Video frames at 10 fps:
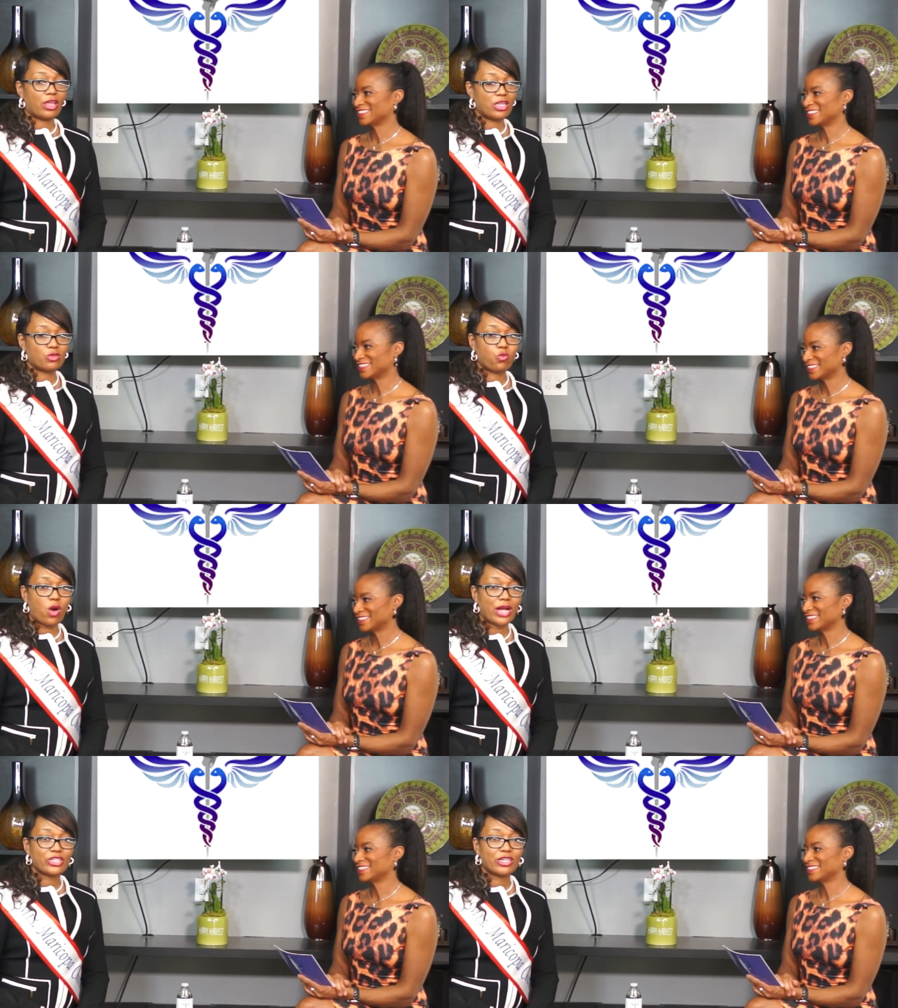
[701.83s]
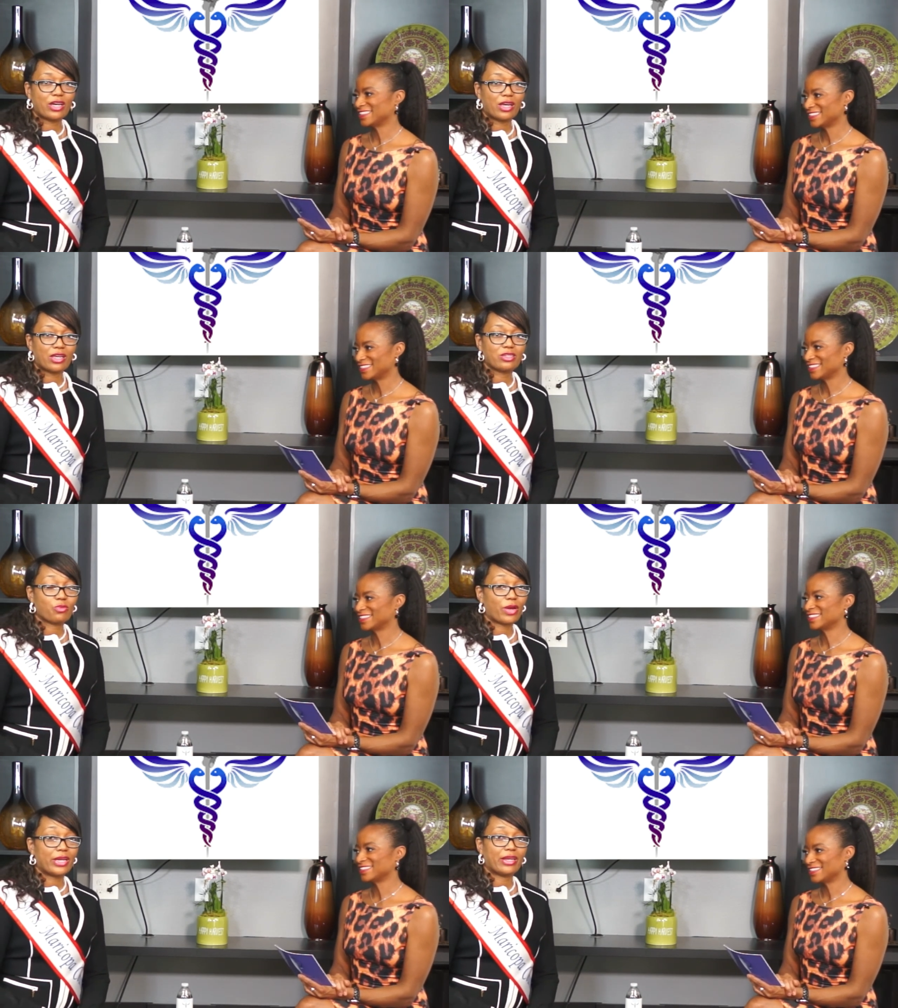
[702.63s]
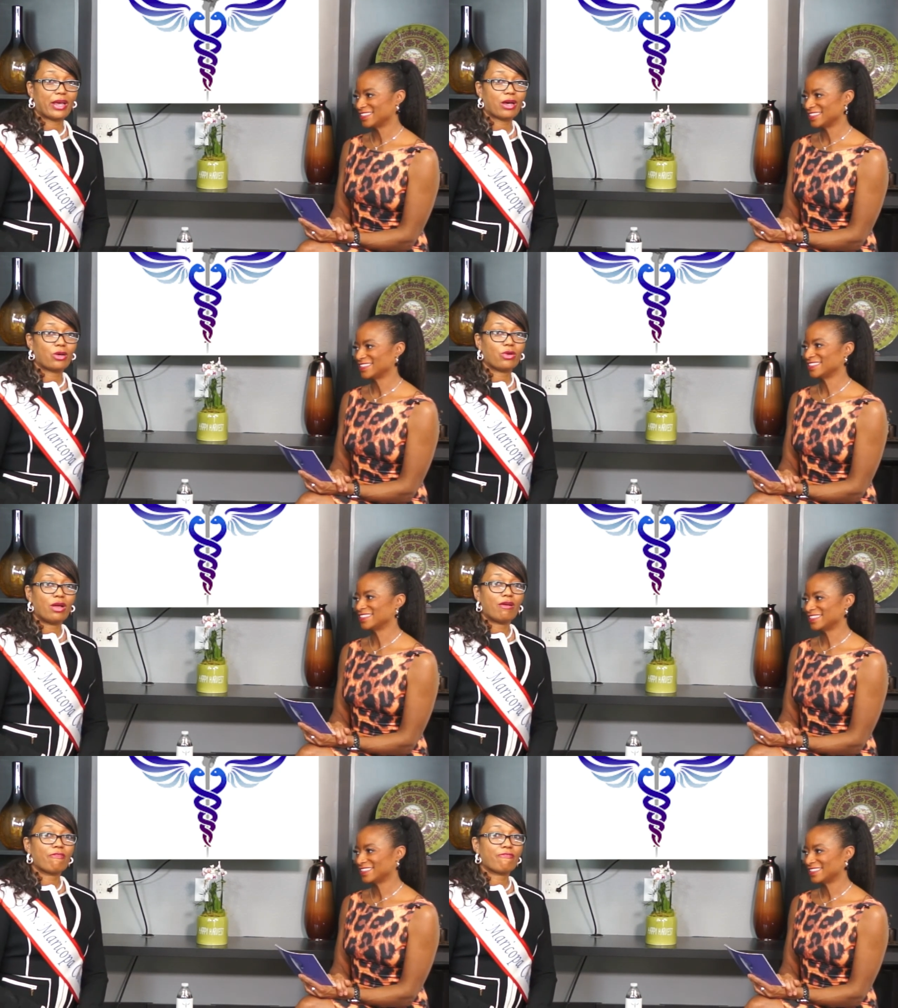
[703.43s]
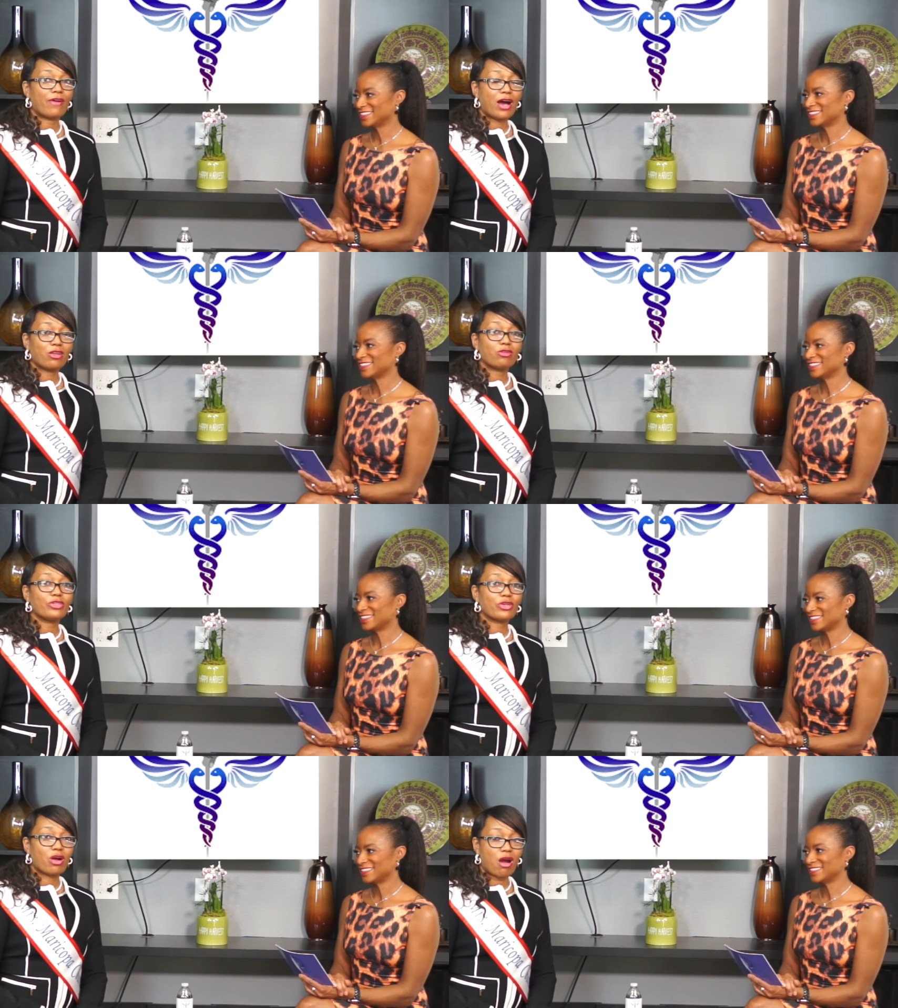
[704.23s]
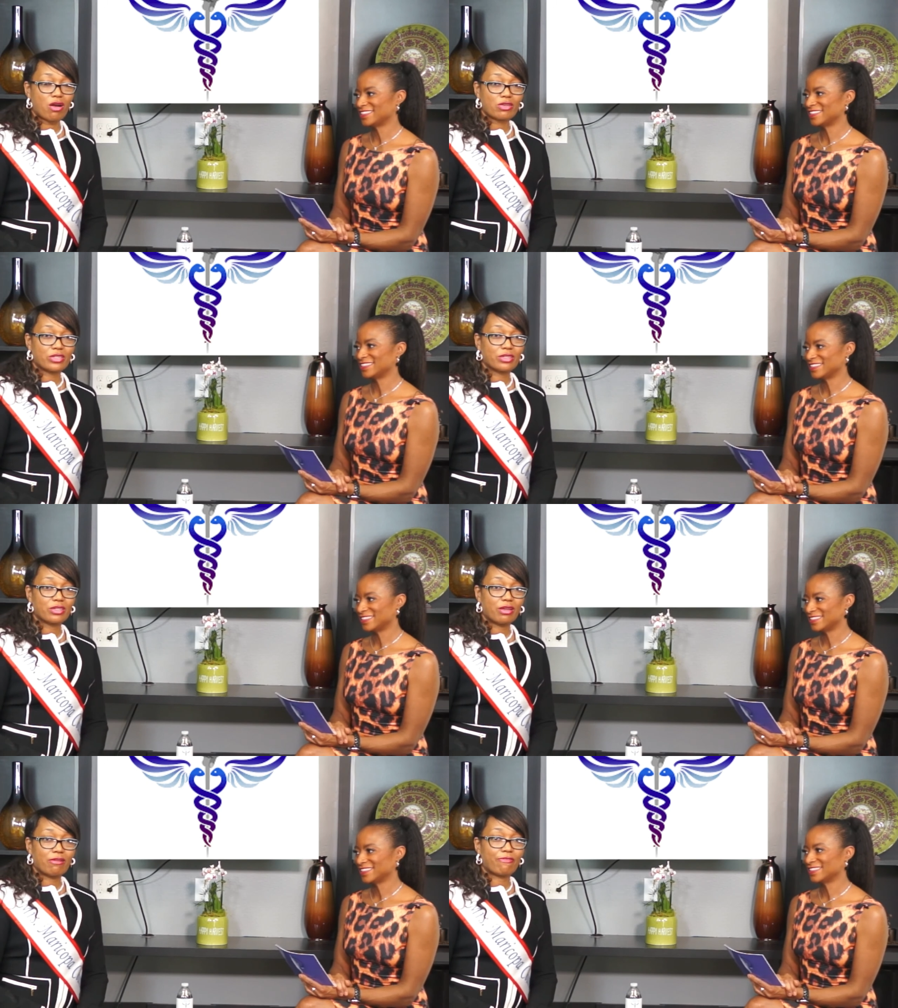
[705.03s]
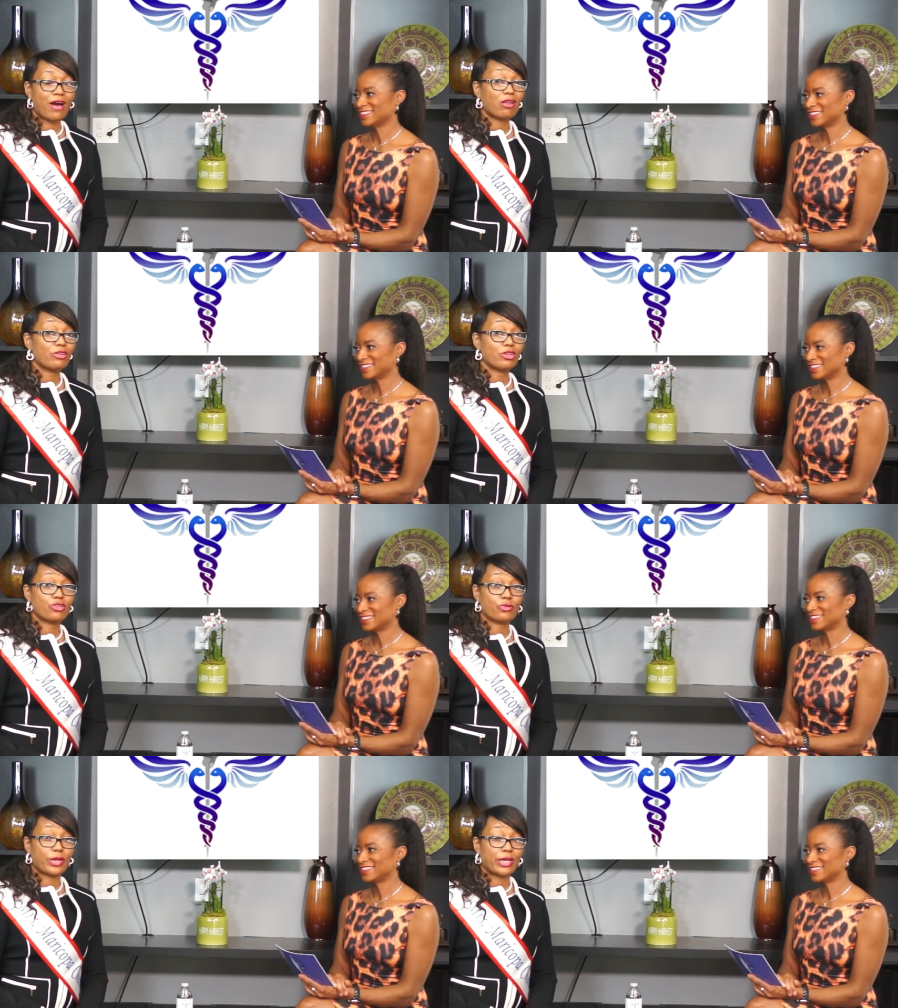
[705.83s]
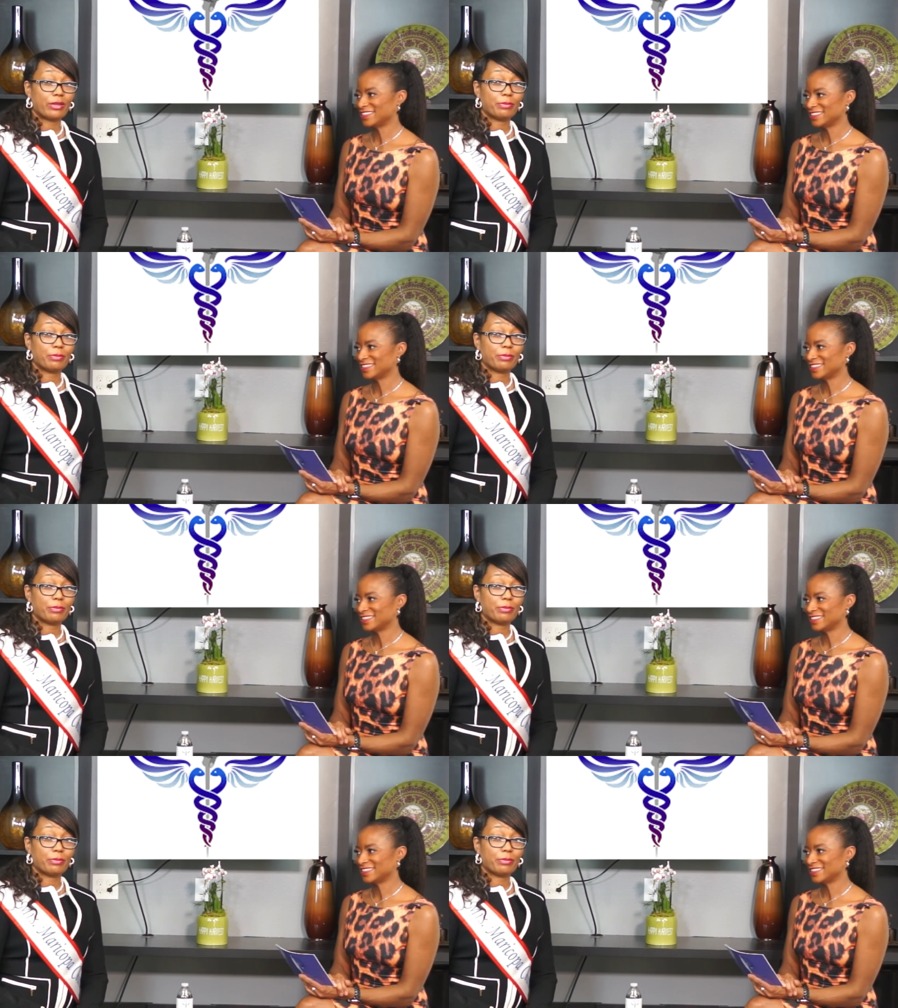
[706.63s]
Speaker 1: is watching us right now follow your heart, follow your dream.